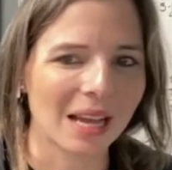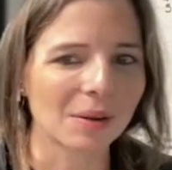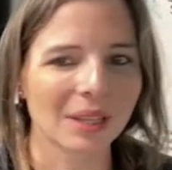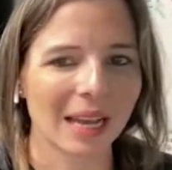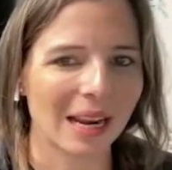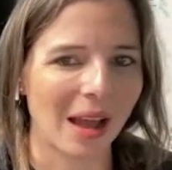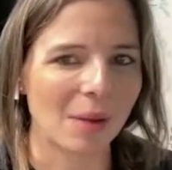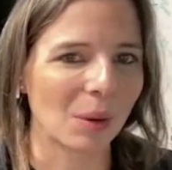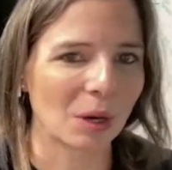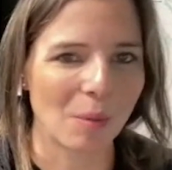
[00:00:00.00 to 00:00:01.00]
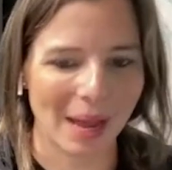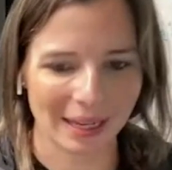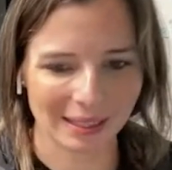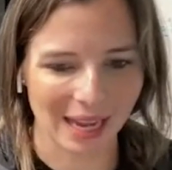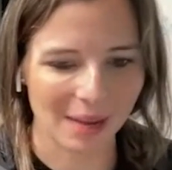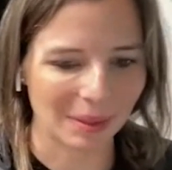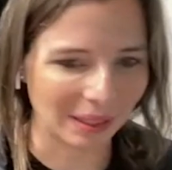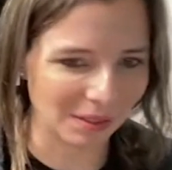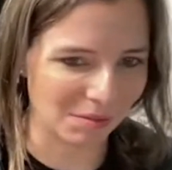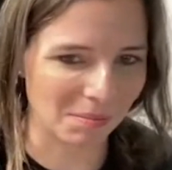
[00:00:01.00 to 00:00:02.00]
I don't think I'd want to go back in time and
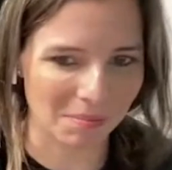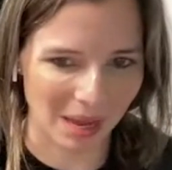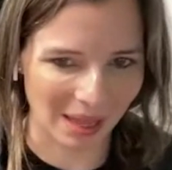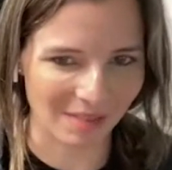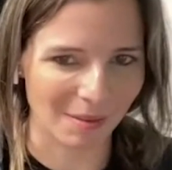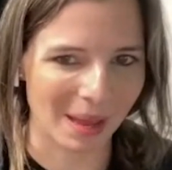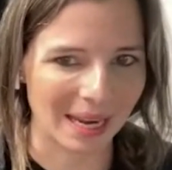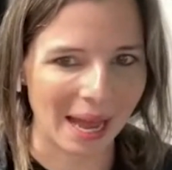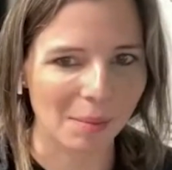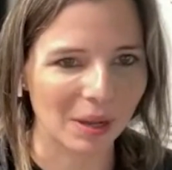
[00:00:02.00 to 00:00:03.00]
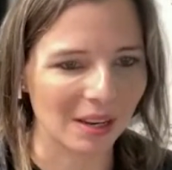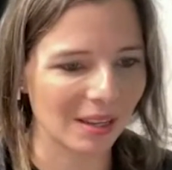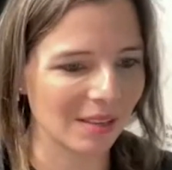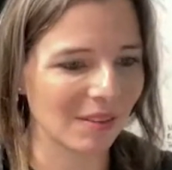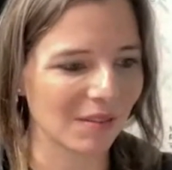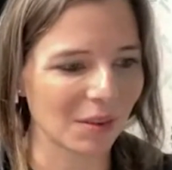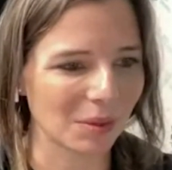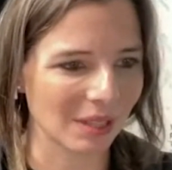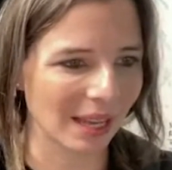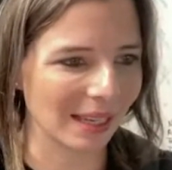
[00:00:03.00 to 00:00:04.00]
leave my life I'm at now. But even if it
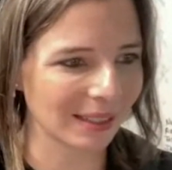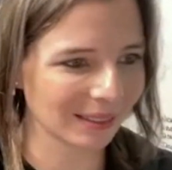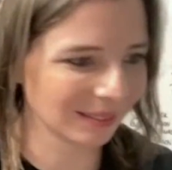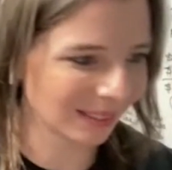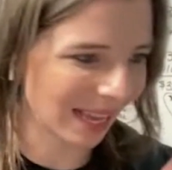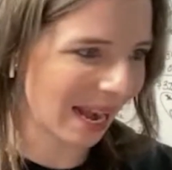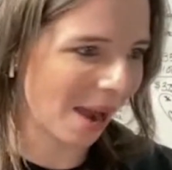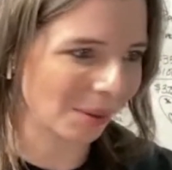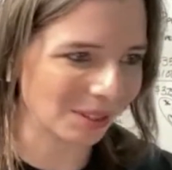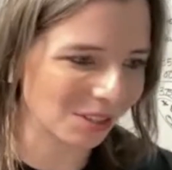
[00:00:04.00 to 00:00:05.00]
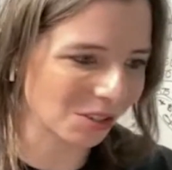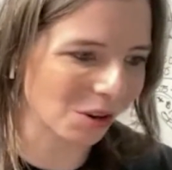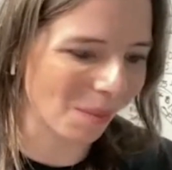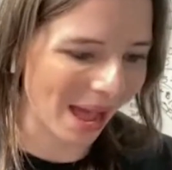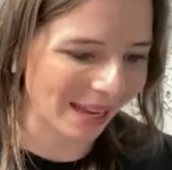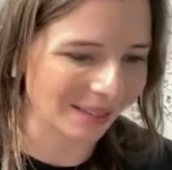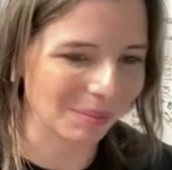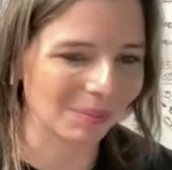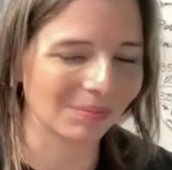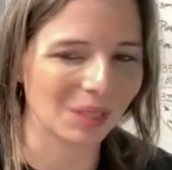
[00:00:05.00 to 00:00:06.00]
was like an hour to just go back
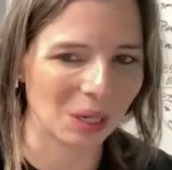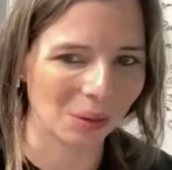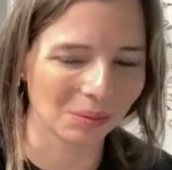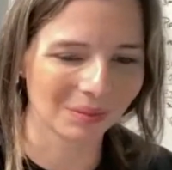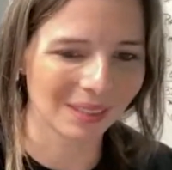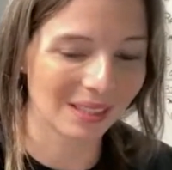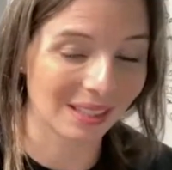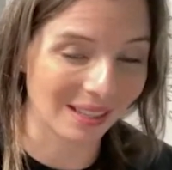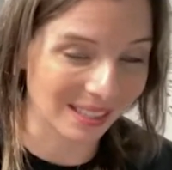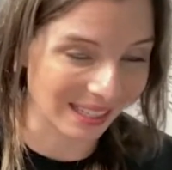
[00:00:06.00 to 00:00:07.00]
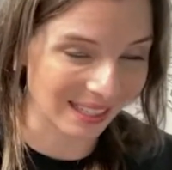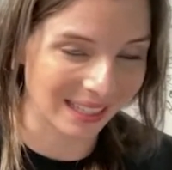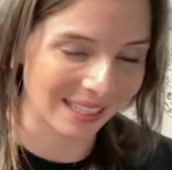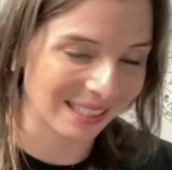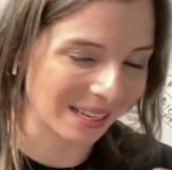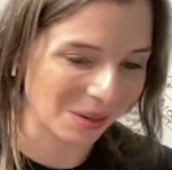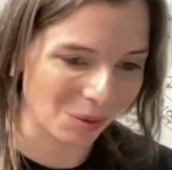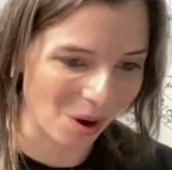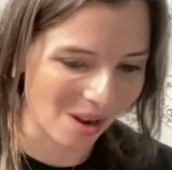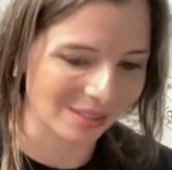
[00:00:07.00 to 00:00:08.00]
and sunsets at that stadium
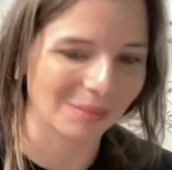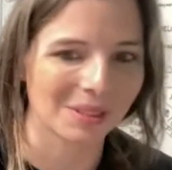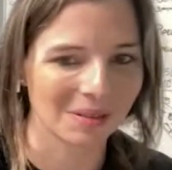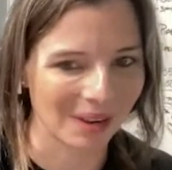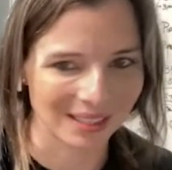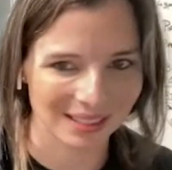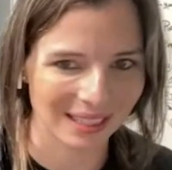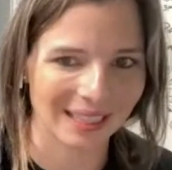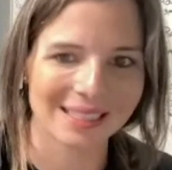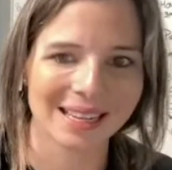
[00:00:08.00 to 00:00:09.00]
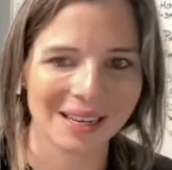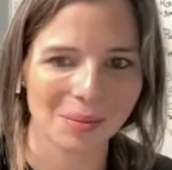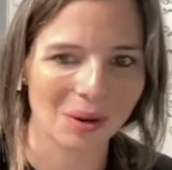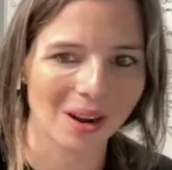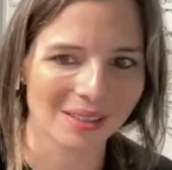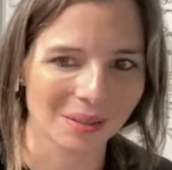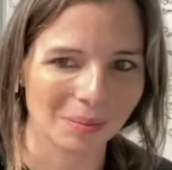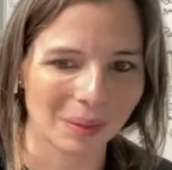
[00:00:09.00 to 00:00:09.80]
were awesome, sunrises at that stadium were awesome.